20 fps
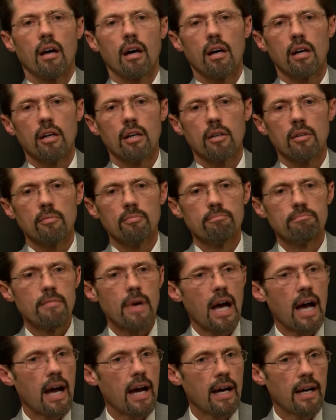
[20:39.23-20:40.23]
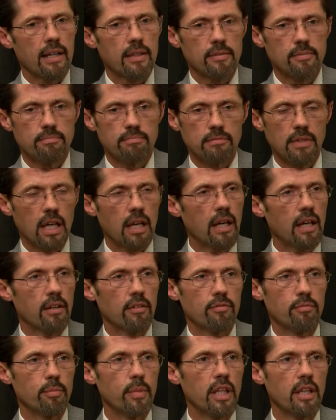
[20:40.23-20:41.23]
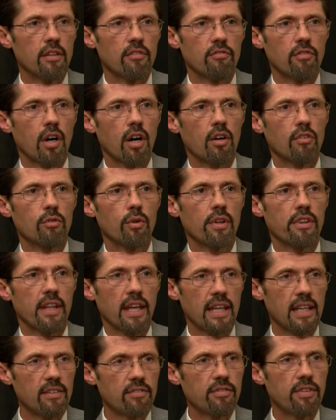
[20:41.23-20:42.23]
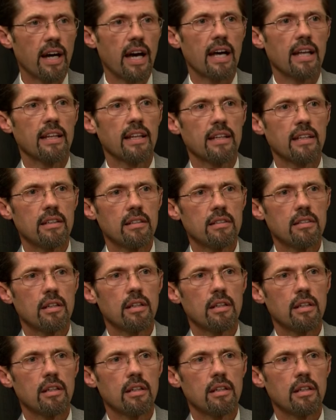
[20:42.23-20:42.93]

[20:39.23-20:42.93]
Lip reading: I have been involved with e-filing,